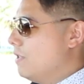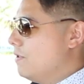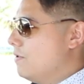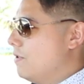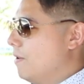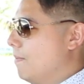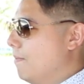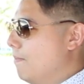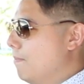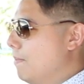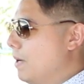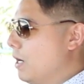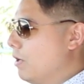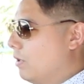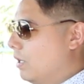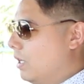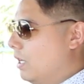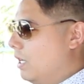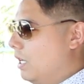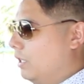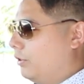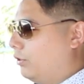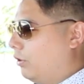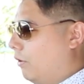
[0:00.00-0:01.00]

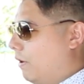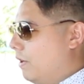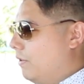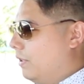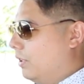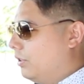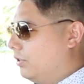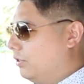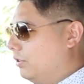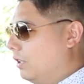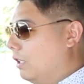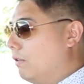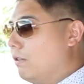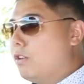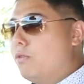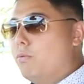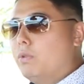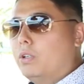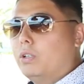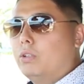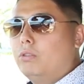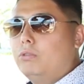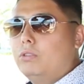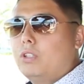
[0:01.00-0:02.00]
the steering
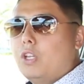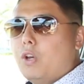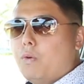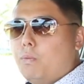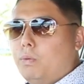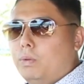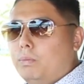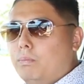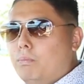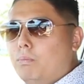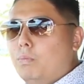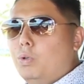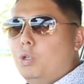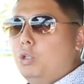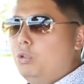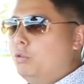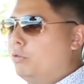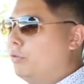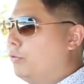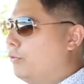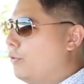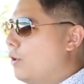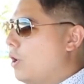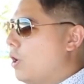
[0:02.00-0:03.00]
wheel will
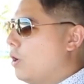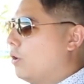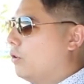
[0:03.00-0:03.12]
move